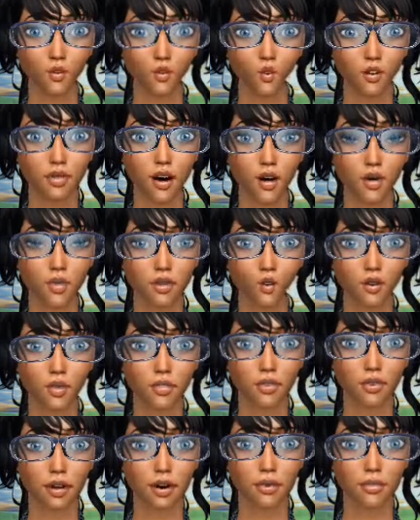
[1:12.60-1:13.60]
Torso
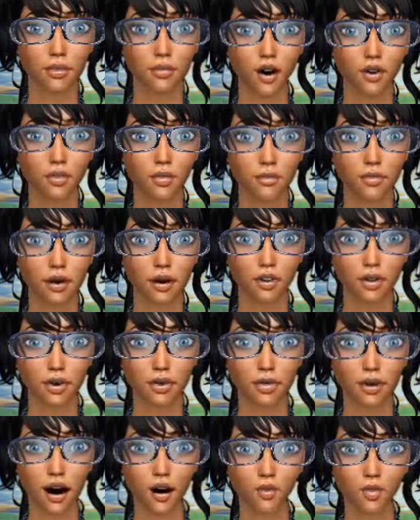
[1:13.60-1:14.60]
twist This stomach
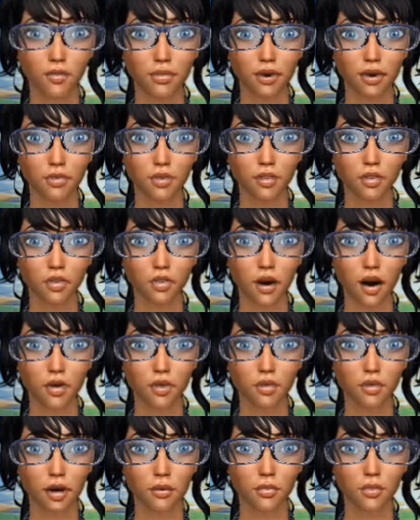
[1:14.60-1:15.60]
exercise is
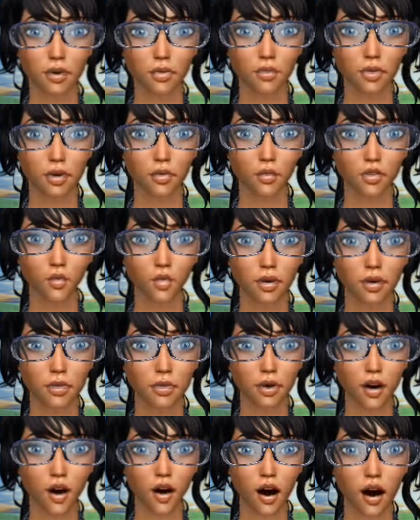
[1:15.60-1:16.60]
also effective at
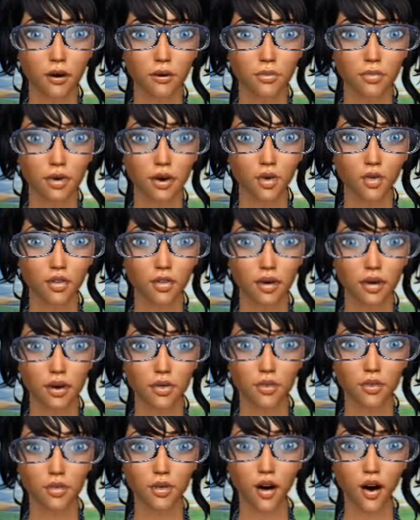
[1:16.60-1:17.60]
reducing love
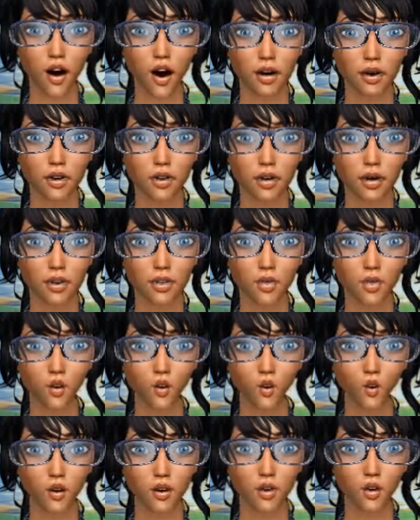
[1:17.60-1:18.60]
handles, and is
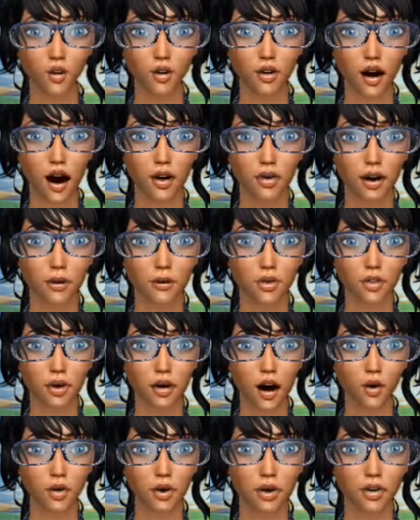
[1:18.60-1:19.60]
good to do right after the
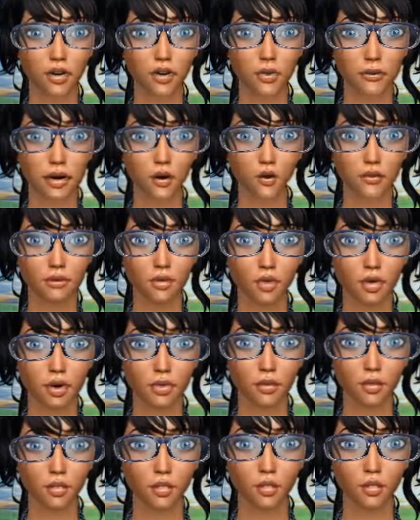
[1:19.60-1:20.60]
side bends in your
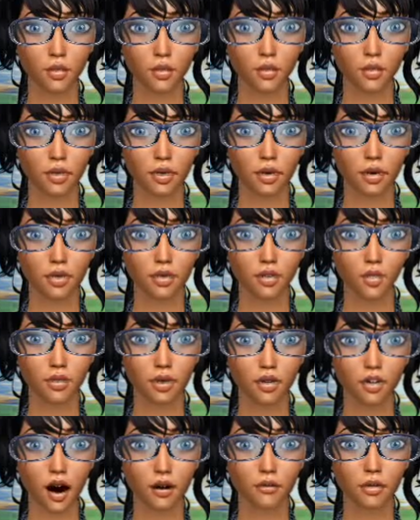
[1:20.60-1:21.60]
routine, as
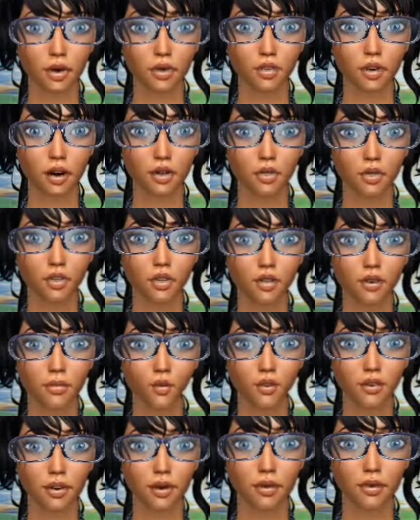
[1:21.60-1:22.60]
it is also done in
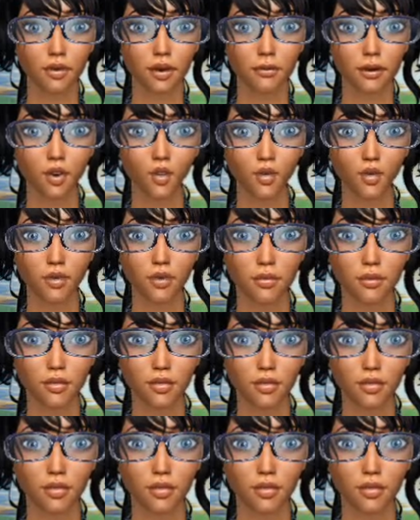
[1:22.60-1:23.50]
a standing position.